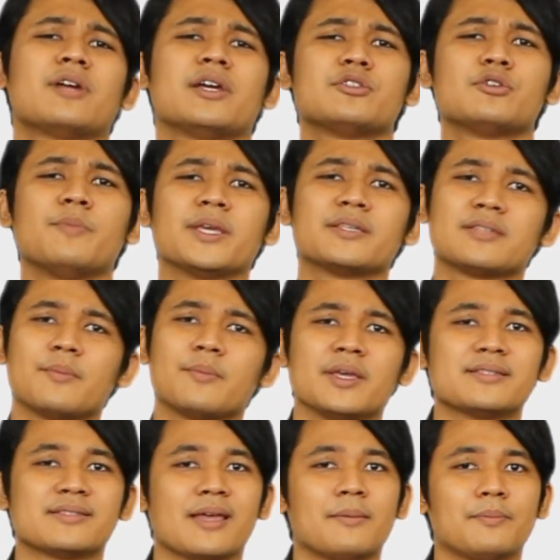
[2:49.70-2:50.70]
try to make some
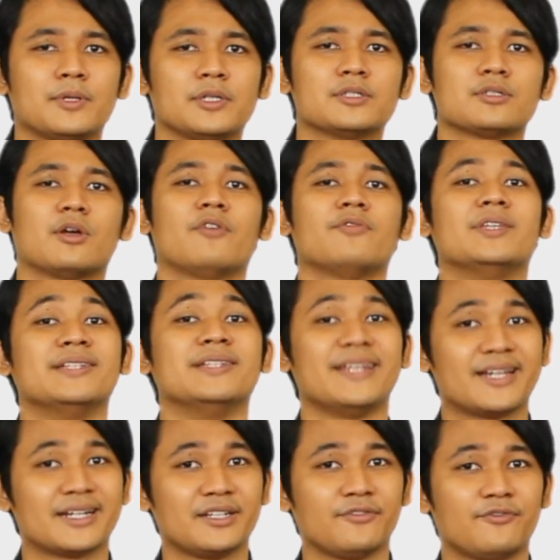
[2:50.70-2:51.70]
examples of the
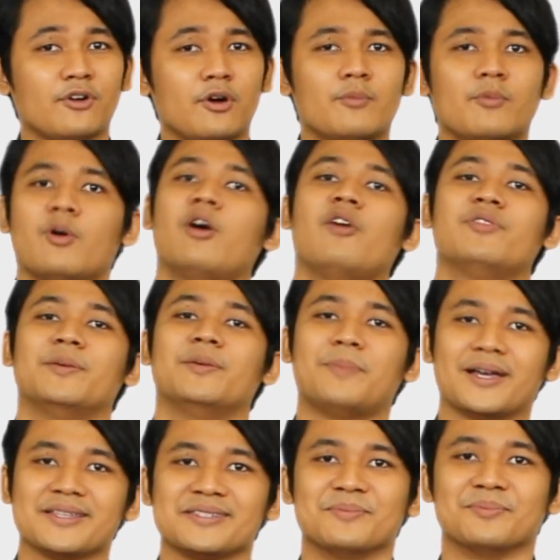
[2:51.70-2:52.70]
negative form of the
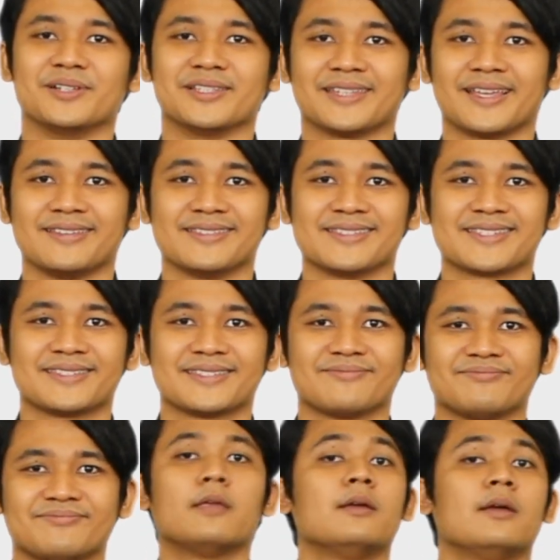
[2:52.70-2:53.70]
past simple tense.
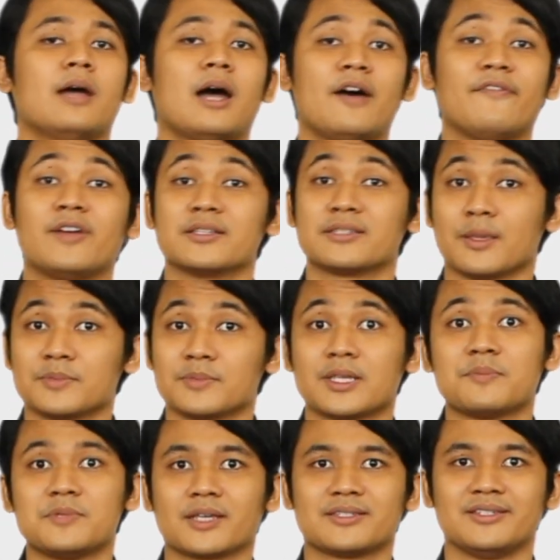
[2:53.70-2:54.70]
I've got some
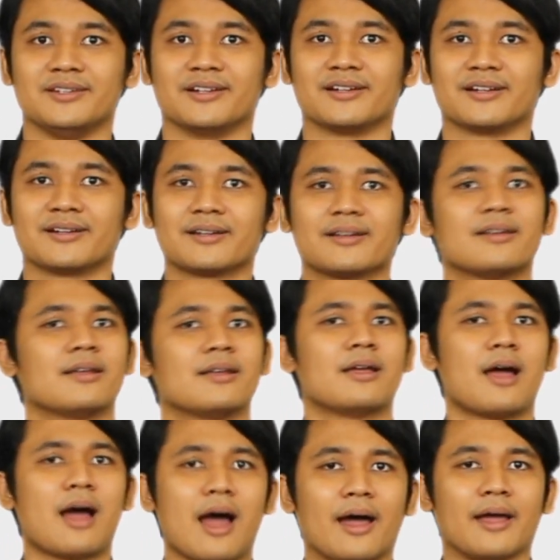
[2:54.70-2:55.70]
subjects here.
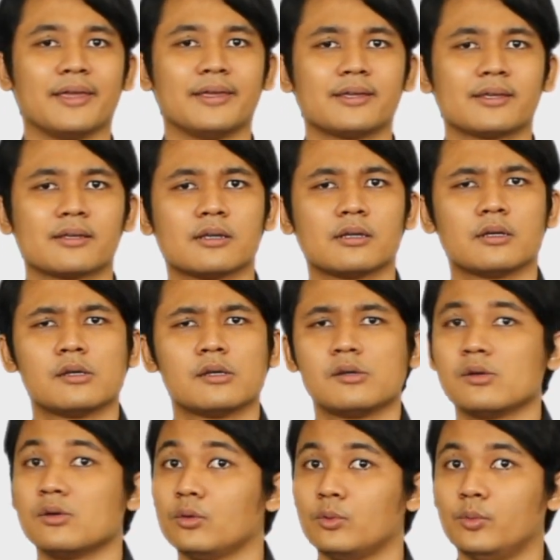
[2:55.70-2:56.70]
I,
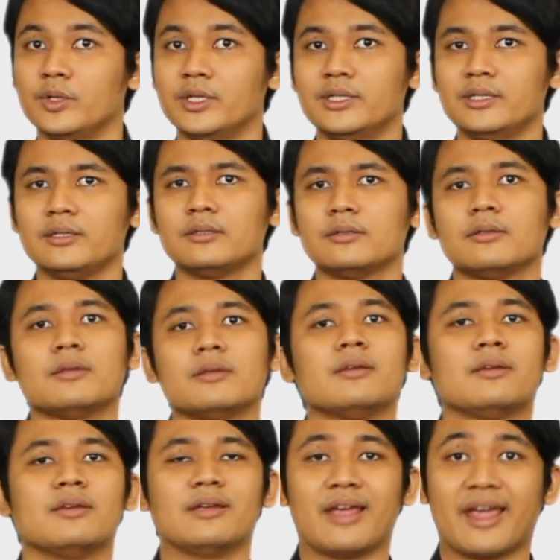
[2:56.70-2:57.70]
we,
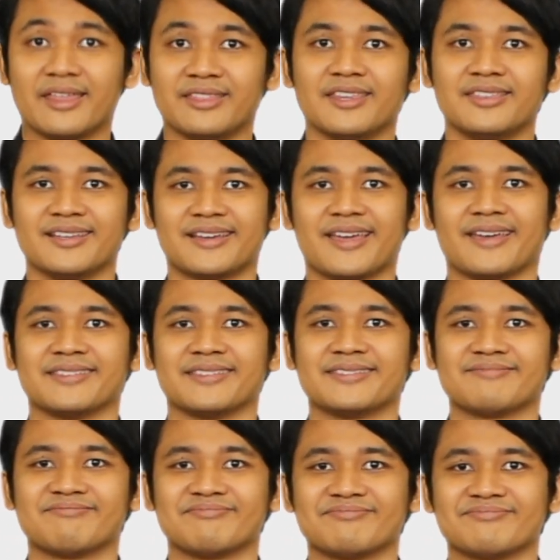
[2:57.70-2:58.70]
and then the cat.